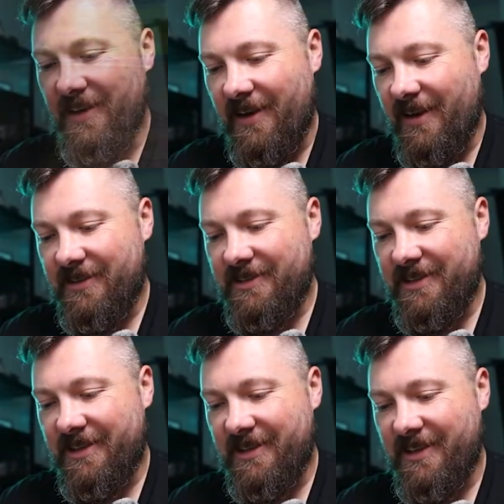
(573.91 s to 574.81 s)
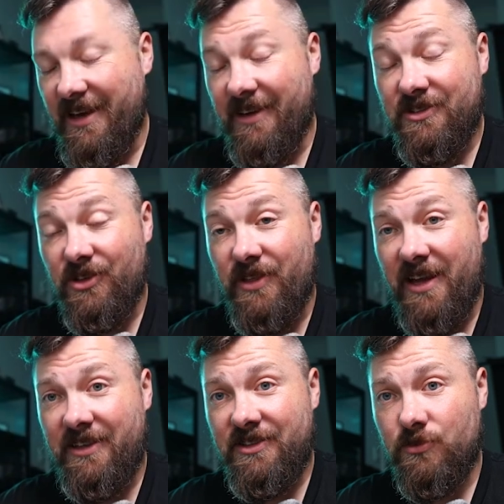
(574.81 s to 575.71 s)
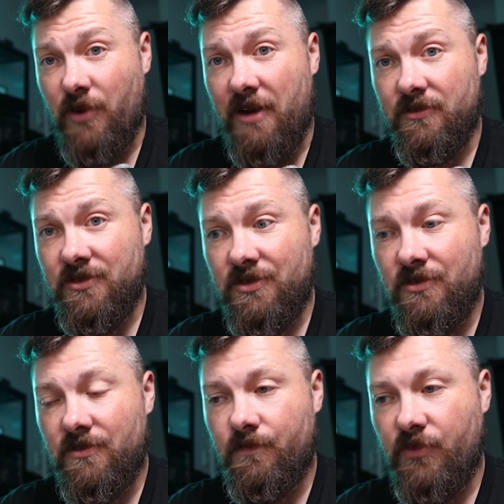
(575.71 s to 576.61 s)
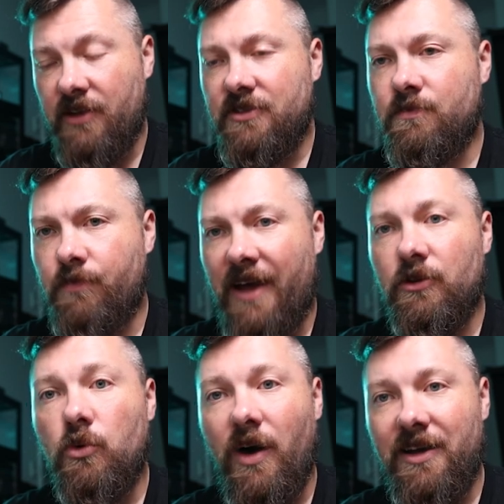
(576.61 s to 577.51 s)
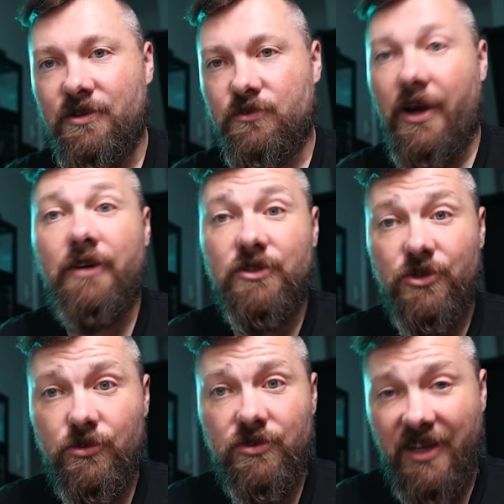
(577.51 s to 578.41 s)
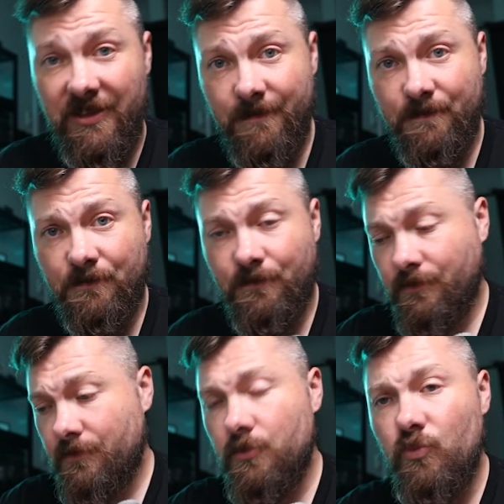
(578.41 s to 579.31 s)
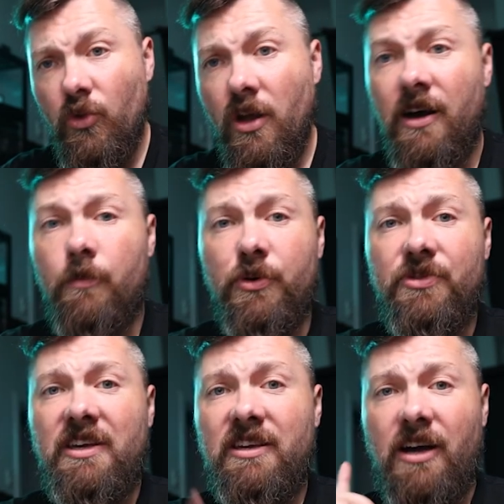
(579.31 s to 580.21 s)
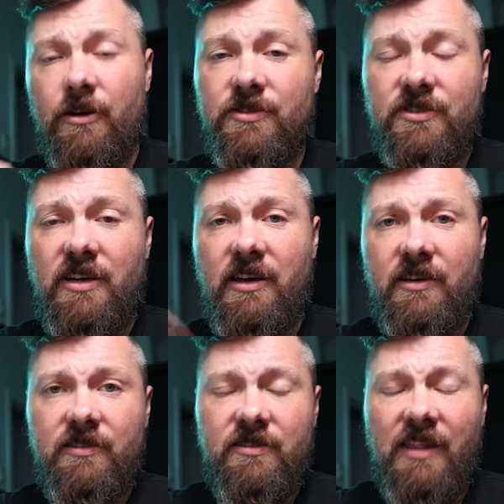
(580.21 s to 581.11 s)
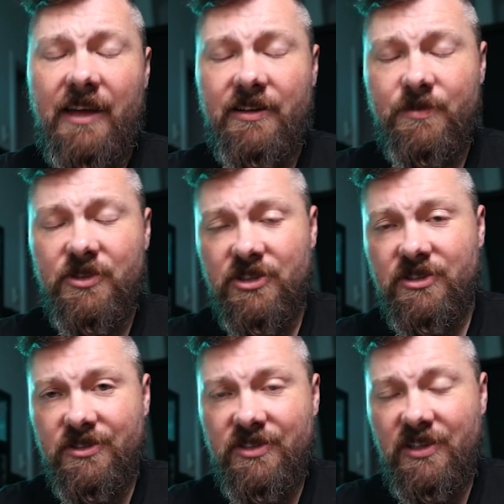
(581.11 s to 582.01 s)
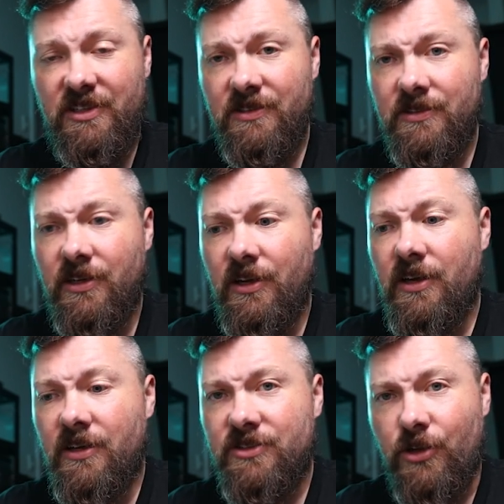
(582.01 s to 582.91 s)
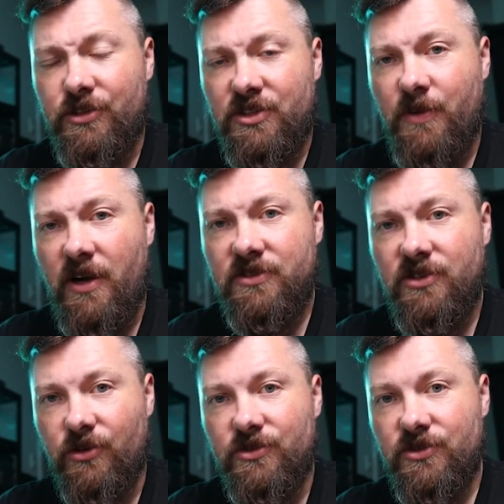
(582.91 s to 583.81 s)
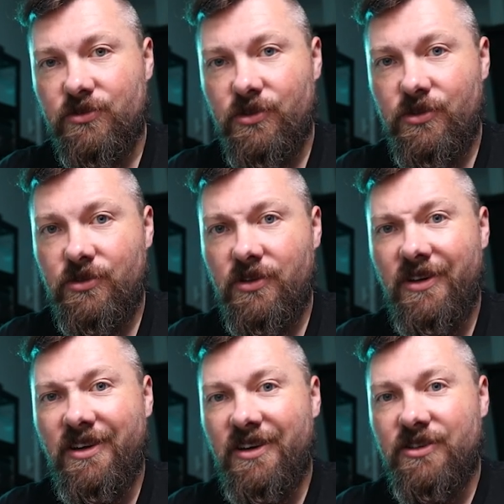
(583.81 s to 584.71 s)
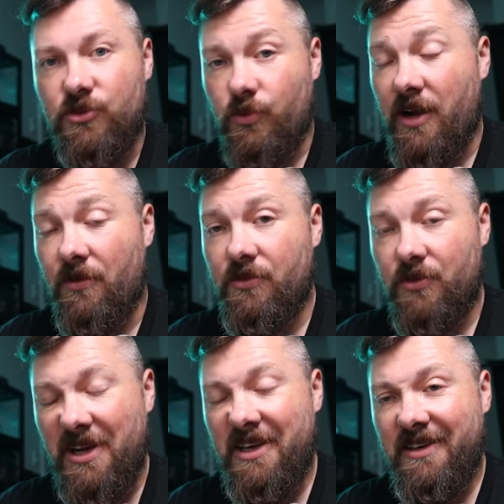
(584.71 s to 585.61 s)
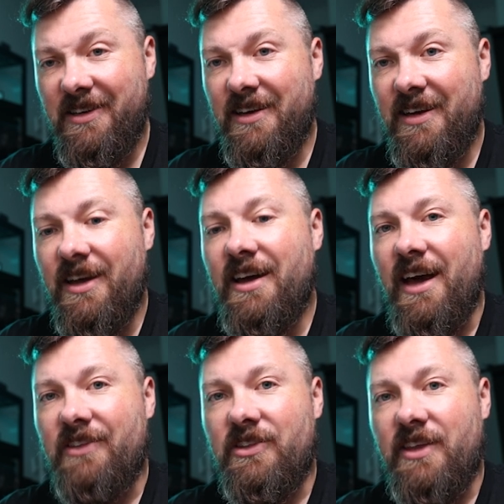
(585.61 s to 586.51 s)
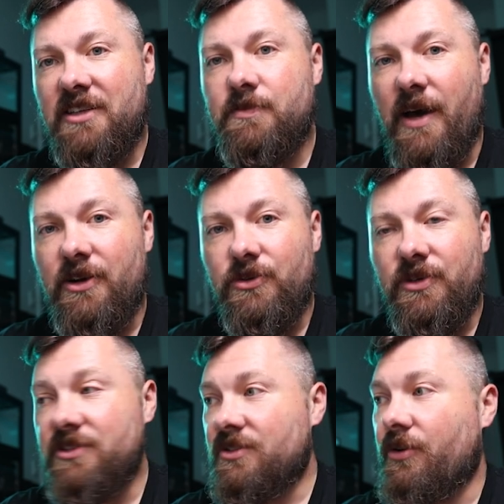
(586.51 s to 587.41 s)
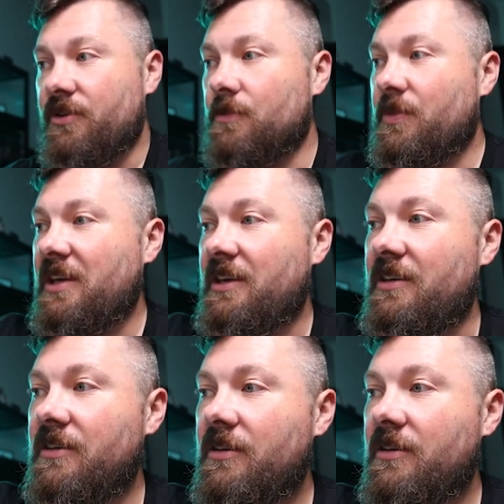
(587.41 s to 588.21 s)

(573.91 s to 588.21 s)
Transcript: And yeah, so that is battle 1 of round 2 done. I'll put the current ladder positions here. Surging Sparks goes through to round 3, and the next battle is going to be